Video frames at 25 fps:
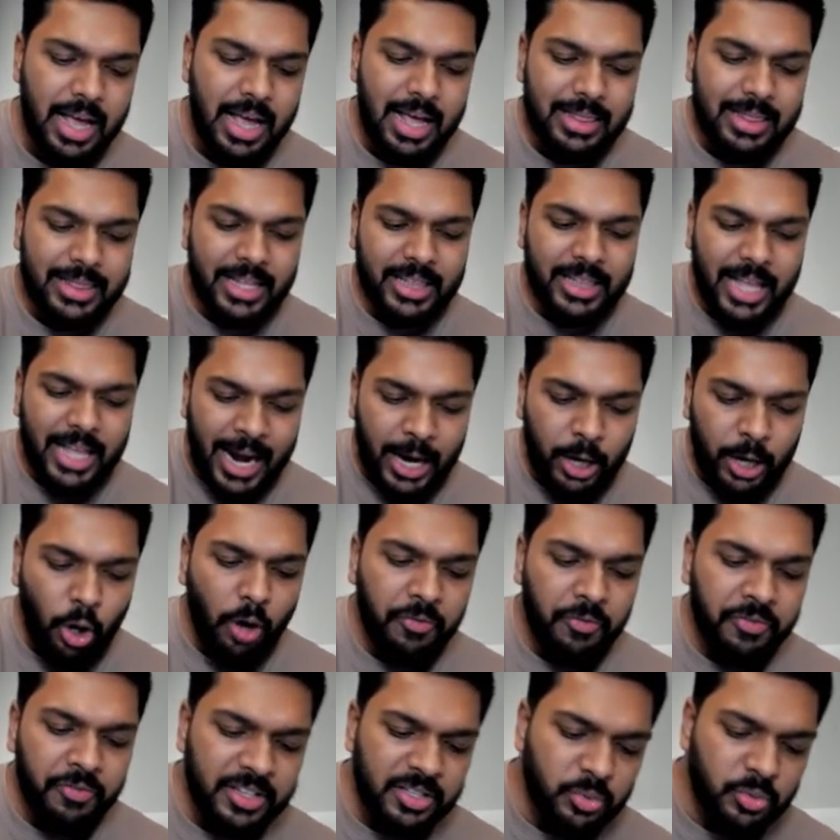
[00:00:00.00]
then the head
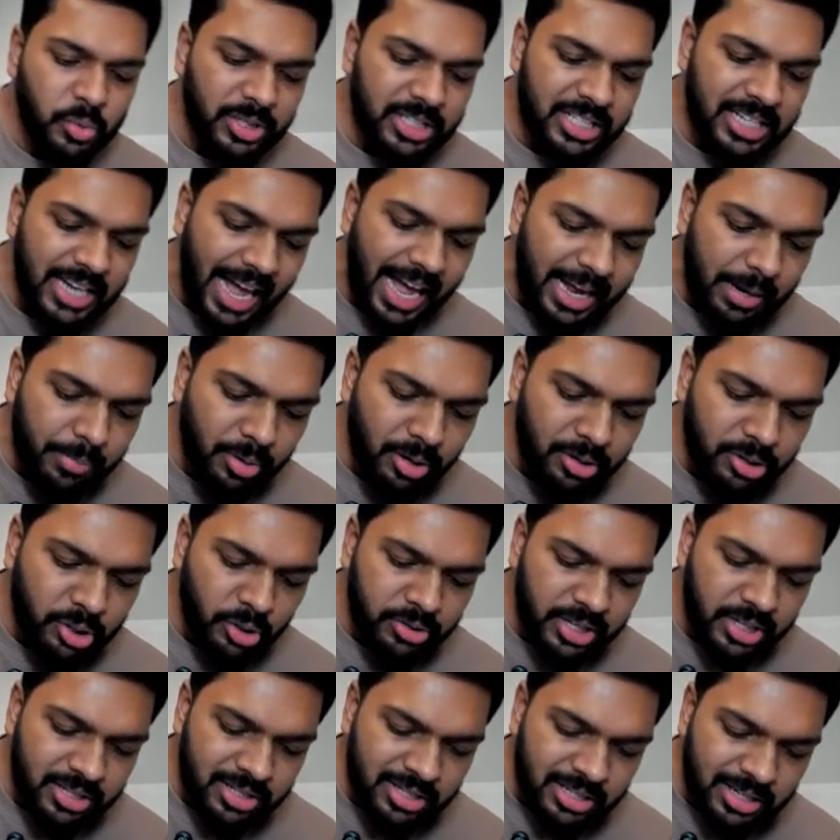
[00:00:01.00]
office was liable to
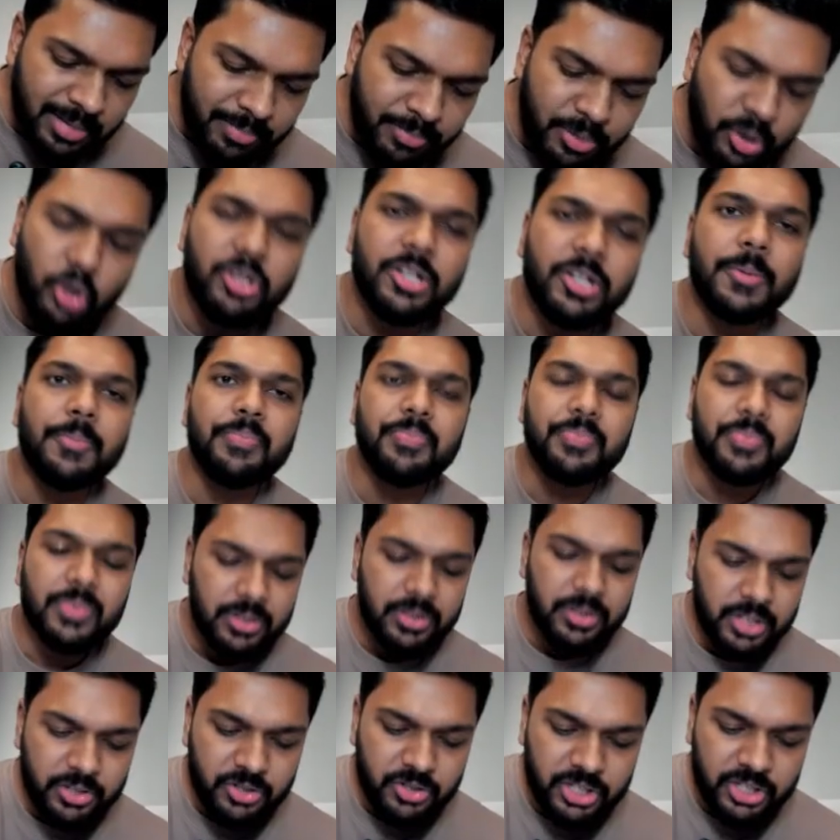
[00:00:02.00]
distribute
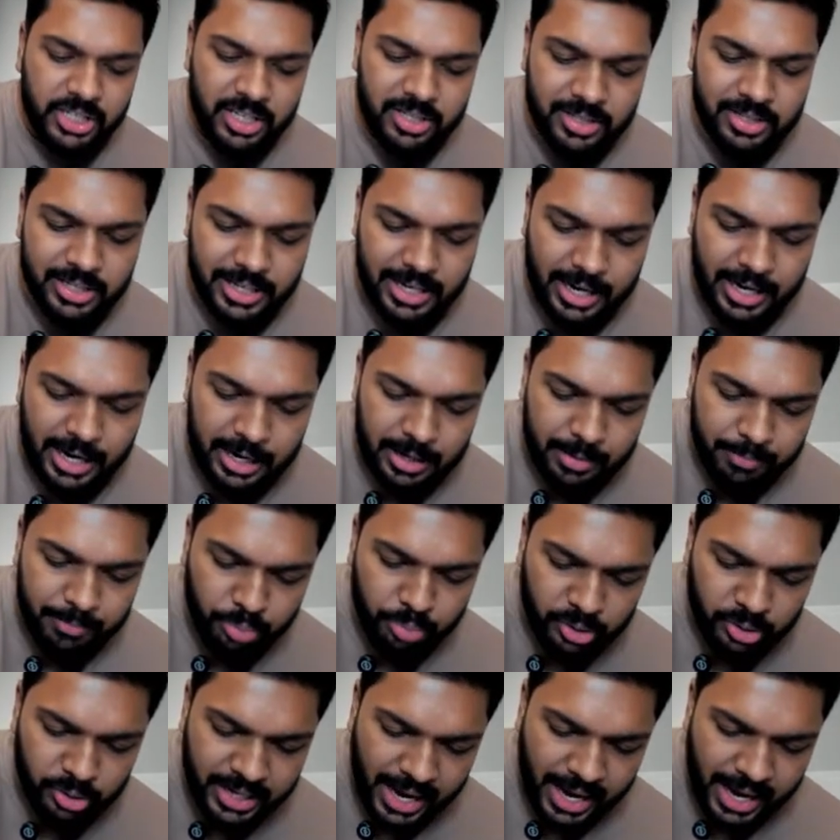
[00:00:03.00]
the GST
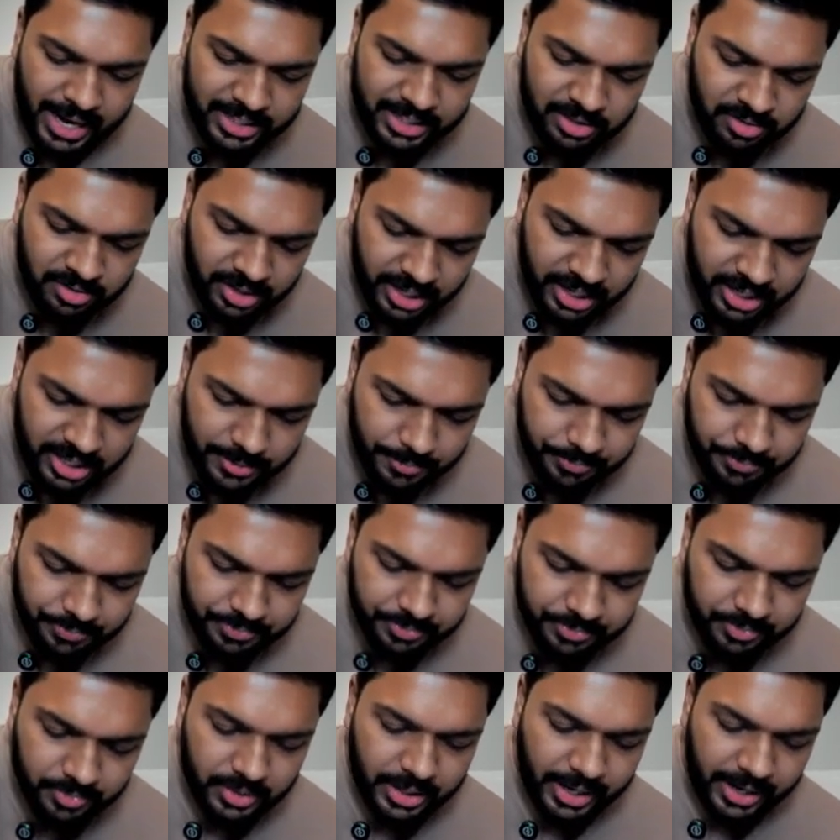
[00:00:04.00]
input tax credit
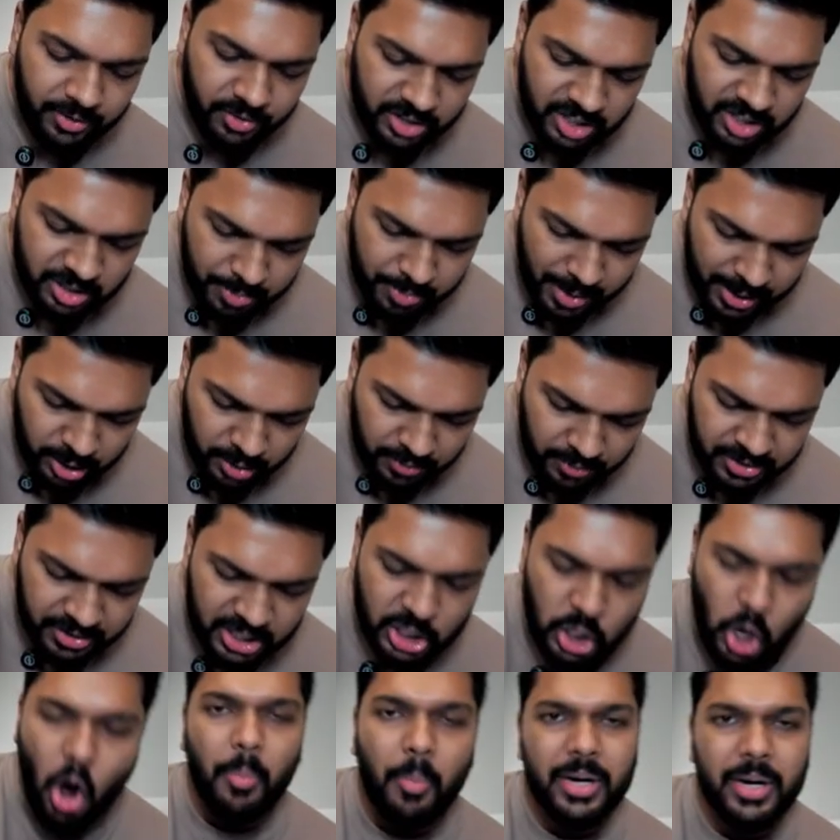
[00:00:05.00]
in respect of this
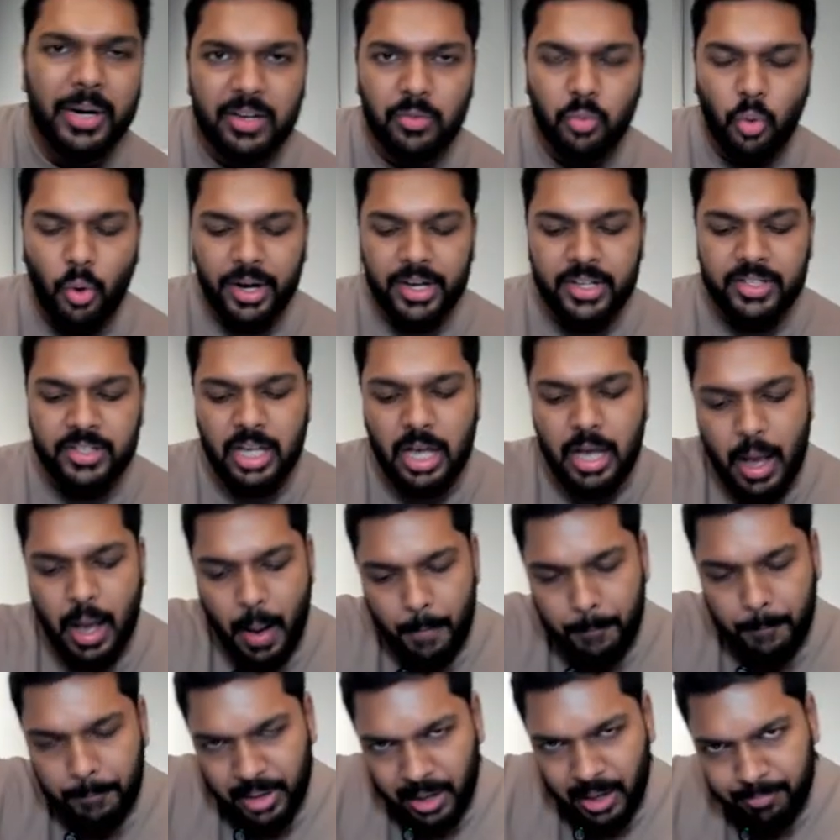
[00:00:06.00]
common invoice
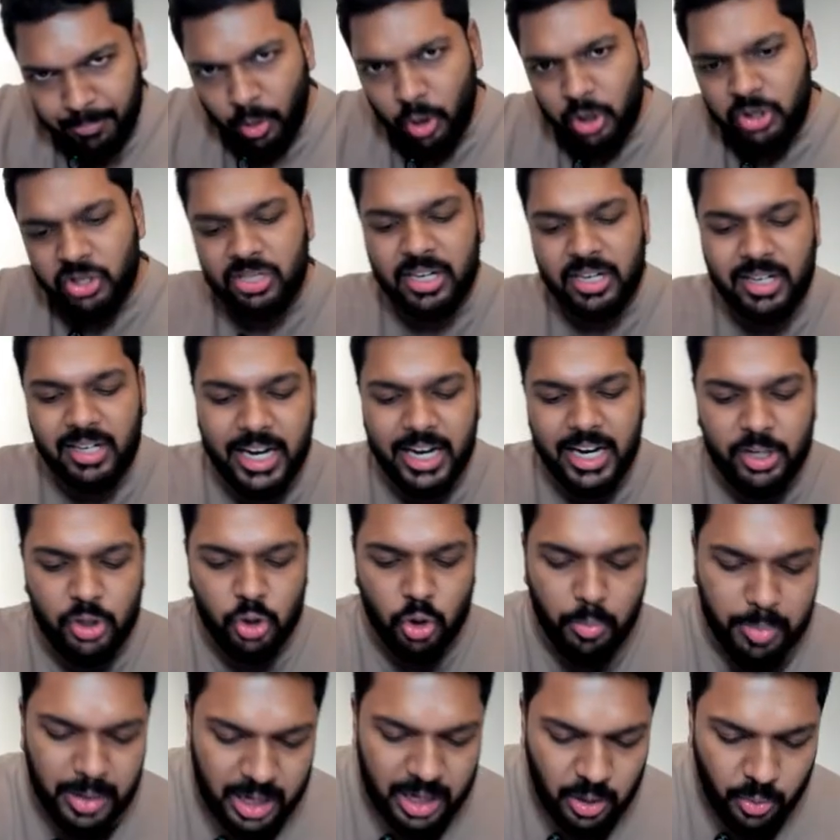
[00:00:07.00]
proportionately to
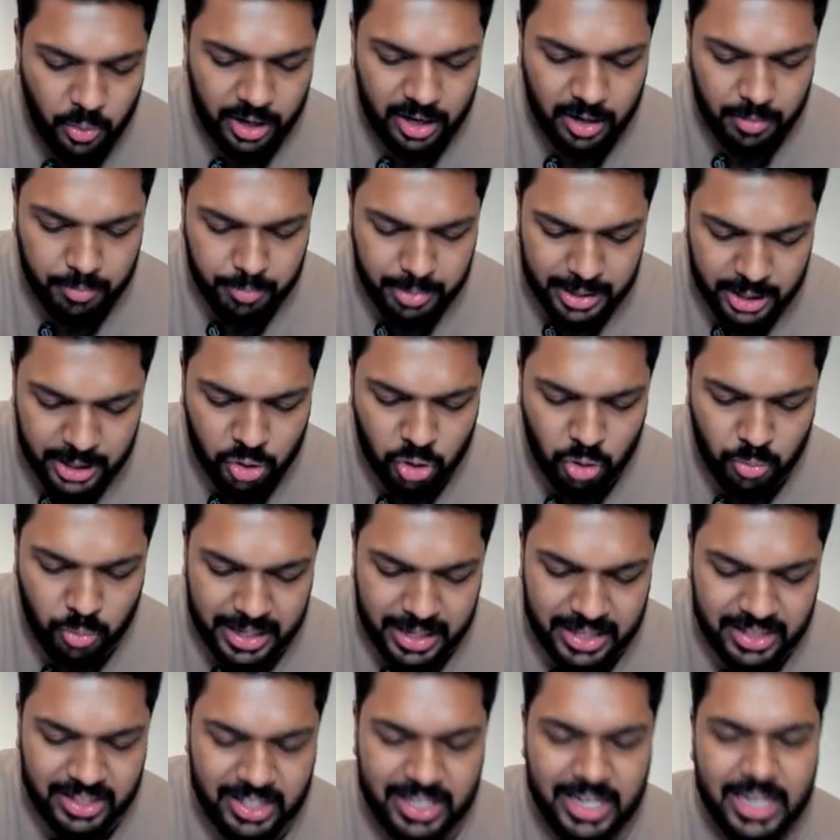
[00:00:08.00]
B1, B2,
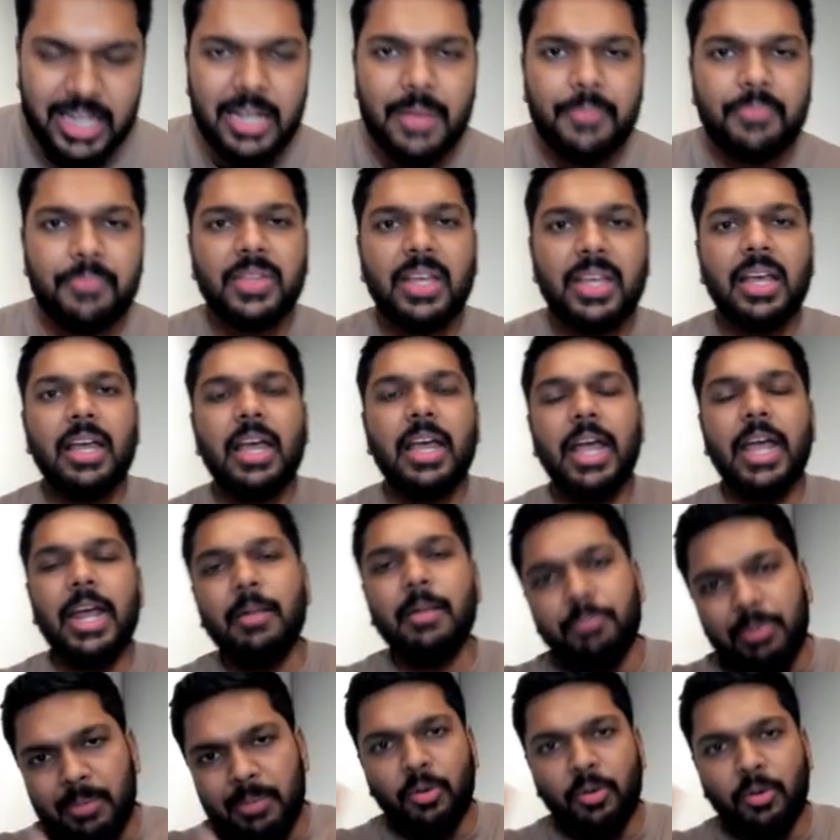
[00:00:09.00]
B3 in
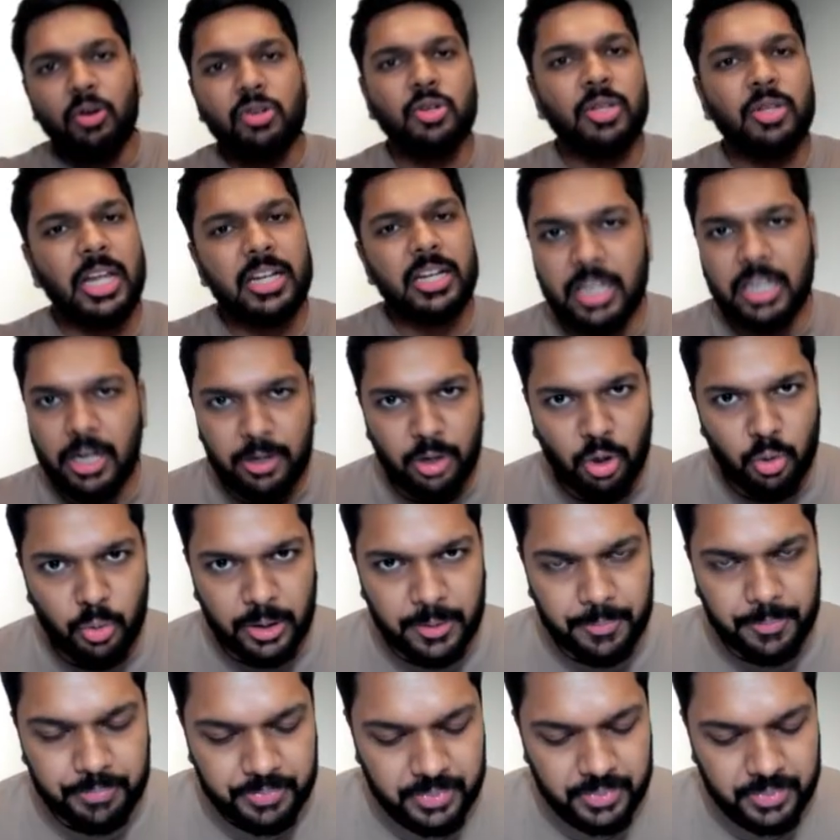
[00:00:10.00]
proportion to the turnover.